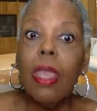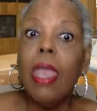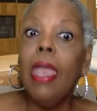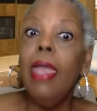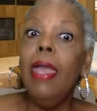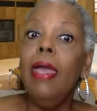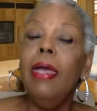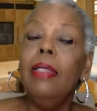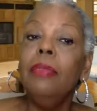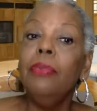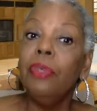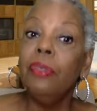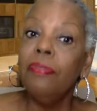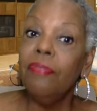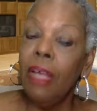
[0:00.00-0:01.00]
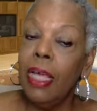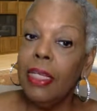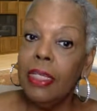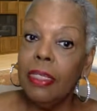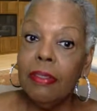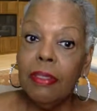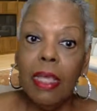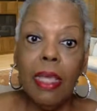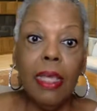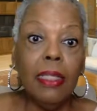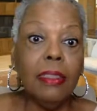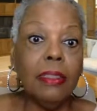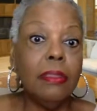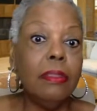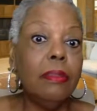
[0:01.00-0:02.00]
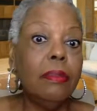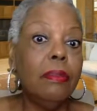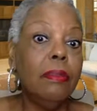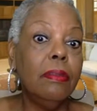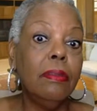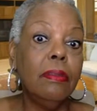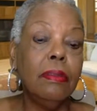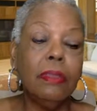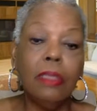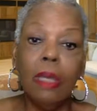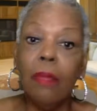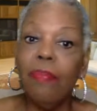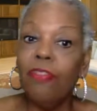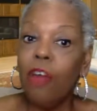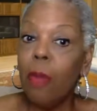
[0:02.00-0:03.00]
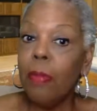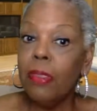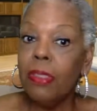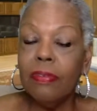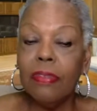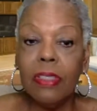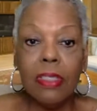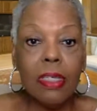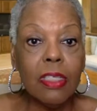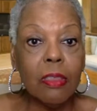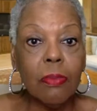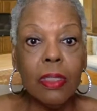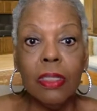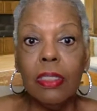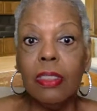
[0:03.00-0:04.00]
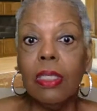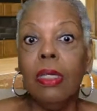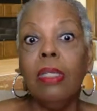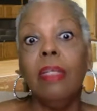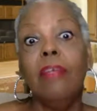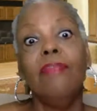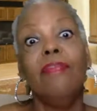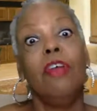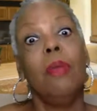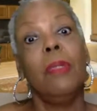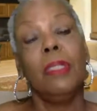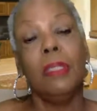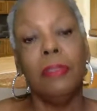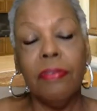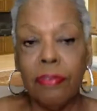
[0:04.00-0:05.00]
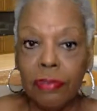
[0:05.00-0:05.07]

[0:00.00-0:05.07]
And we're finding that some formative assessment is uninformative.